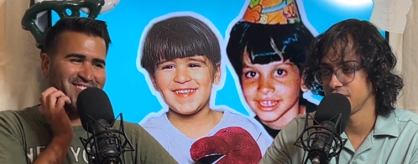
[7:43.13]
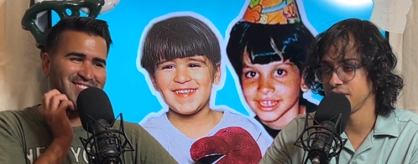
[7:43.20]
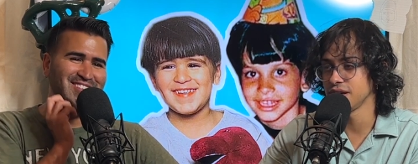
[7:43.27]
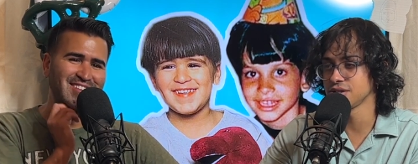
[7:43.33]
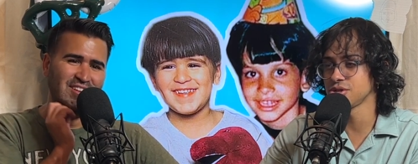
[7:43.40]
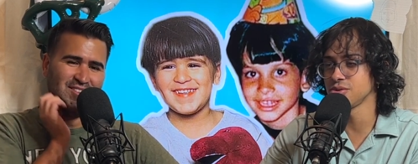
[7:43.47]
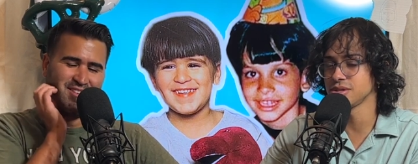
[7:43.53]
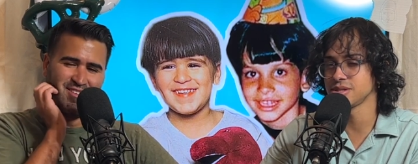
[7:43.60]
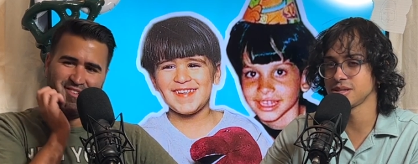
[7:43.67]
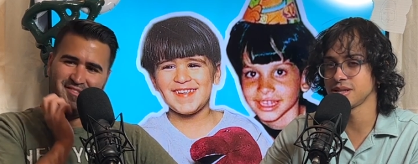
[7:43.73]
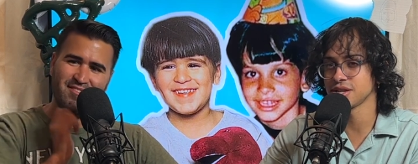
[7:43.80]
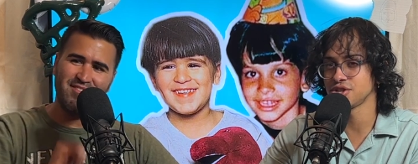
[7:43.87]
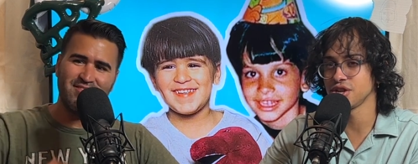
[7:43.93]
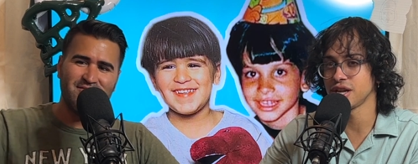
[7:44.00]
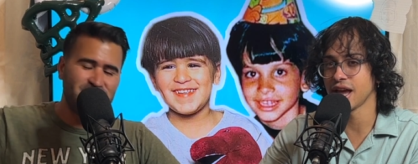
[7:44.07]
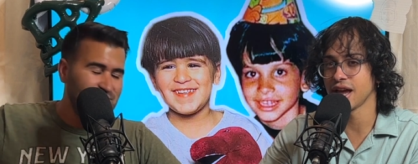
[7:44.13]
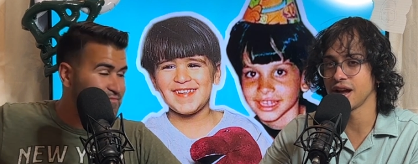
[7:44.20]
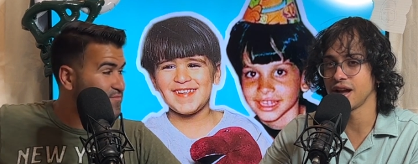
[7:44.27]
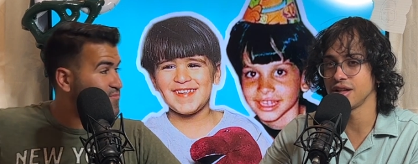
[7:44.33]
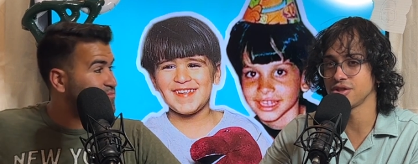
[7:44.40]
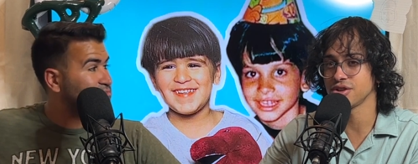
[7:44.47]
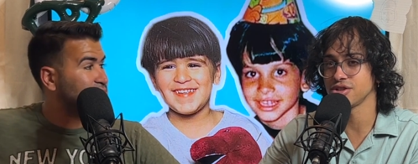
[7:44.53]
Speaker 1: the issue is, is that she can't.
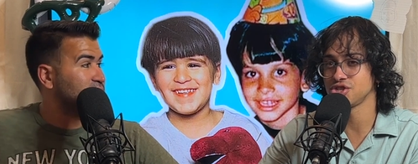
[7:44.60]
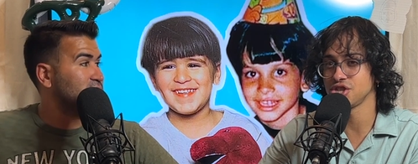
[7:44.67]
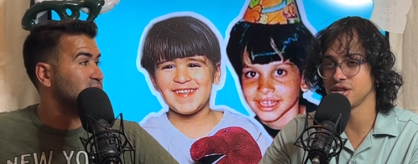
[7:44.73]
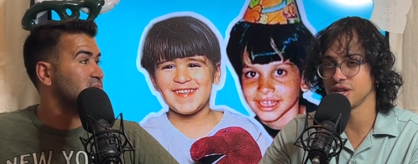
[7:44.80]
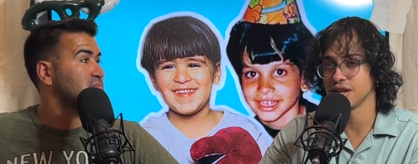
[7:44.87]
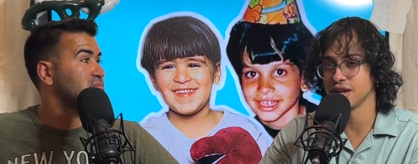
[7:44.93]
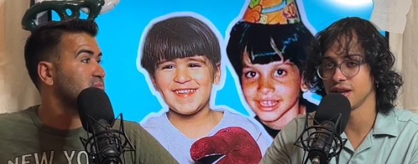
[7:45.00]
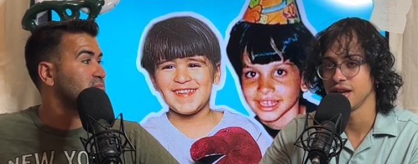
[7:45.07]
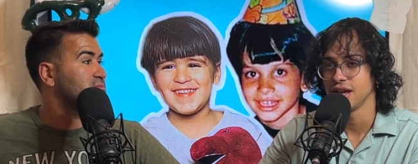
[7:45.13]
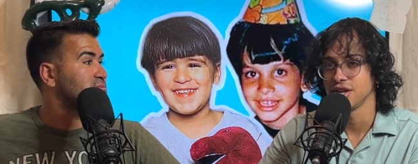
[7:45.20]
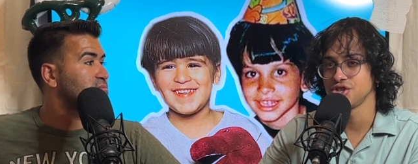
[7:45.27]
Un- he was she, jerking off.